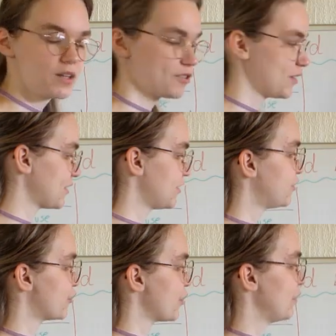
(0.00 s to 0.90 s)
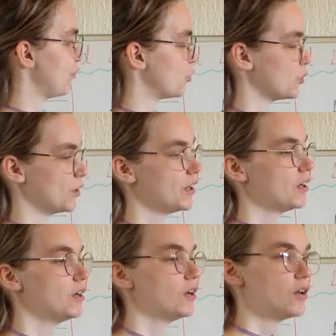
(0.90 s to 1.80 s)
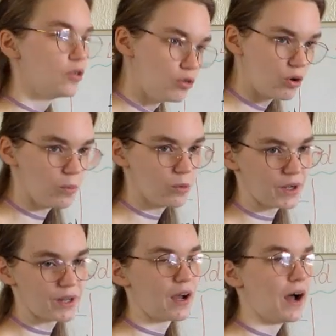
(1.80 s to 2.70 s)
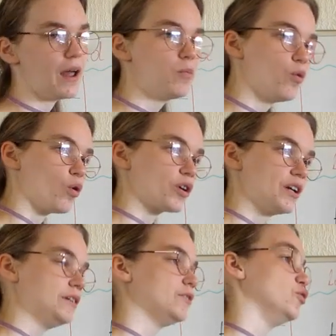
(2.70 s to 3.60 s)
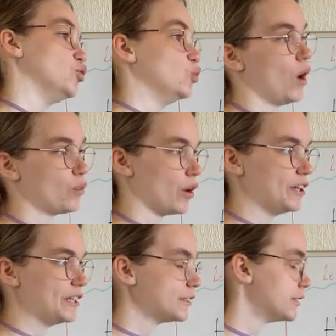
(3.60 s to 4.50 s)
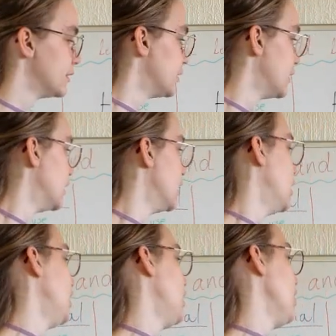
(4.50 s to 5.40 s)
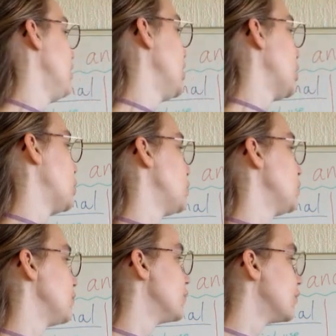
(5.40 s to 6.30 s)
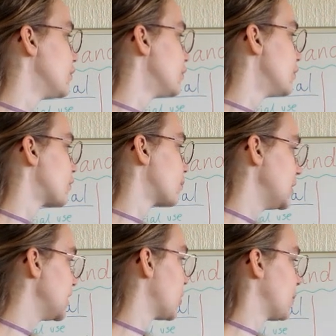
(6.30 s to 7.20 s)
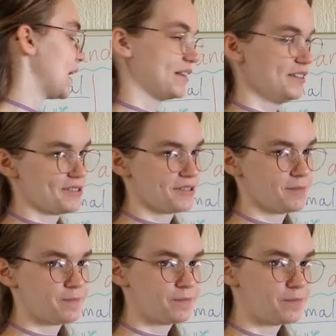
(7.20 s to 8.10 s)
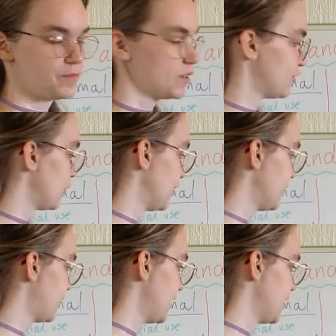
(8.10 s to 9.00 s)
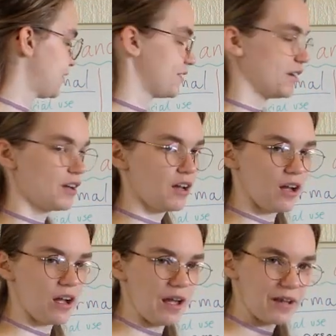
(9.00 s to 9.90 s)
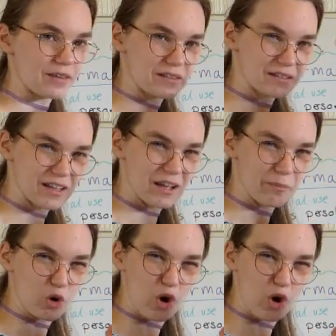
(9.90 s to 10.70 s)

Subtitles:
So that's the straightforward normal way. I am walking, you are running. They are all built up like this. So this is a more